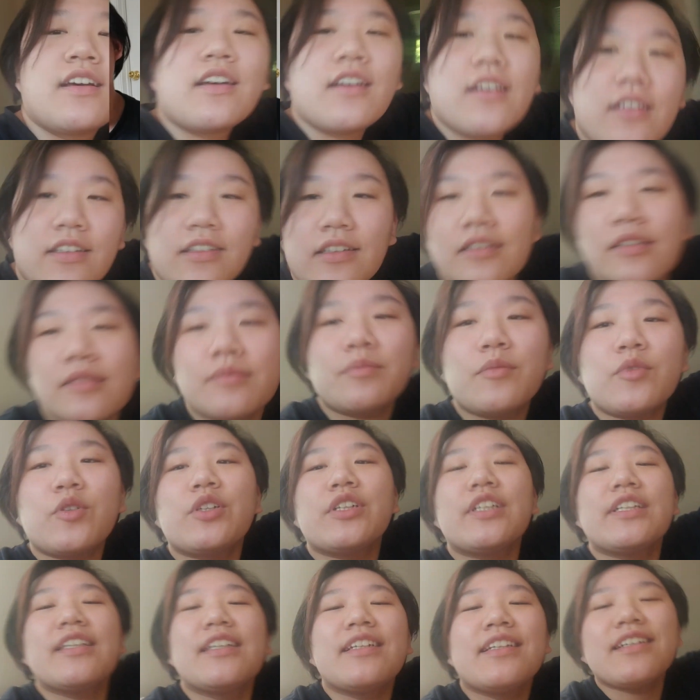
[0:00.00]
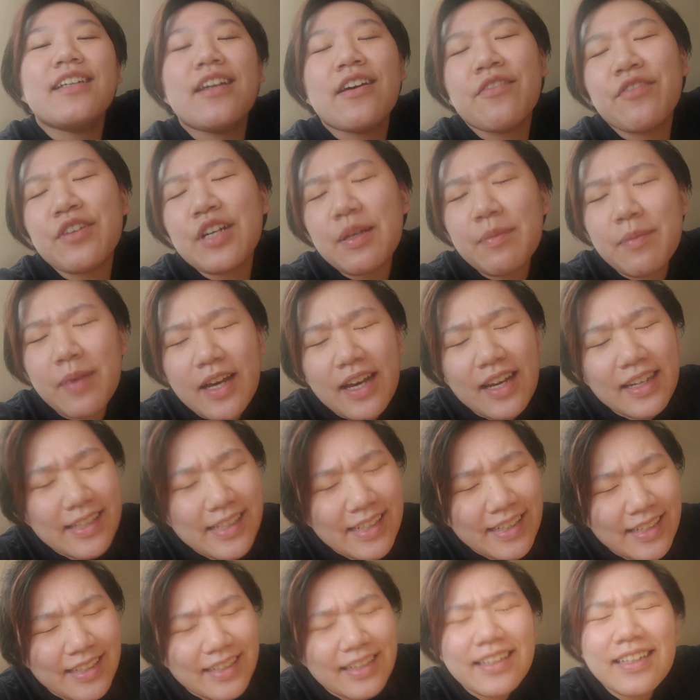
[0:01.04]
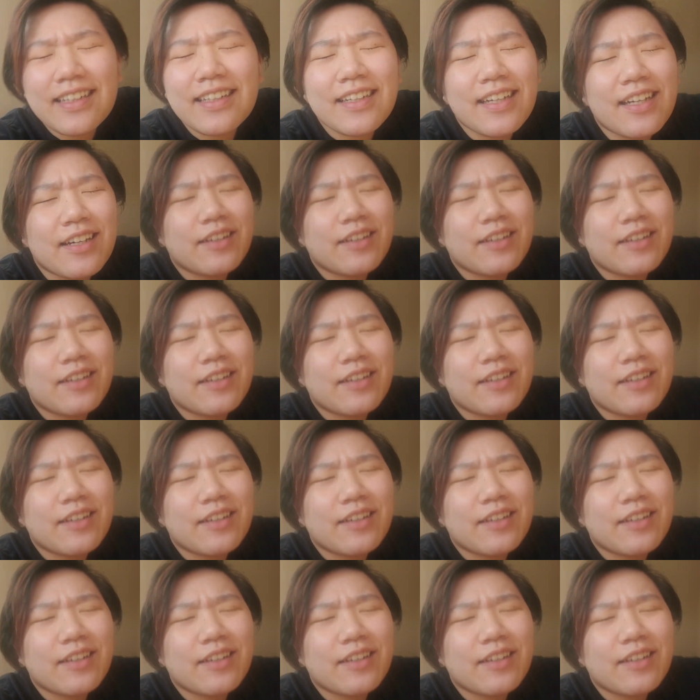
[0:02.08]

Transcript: Good morning, everybody.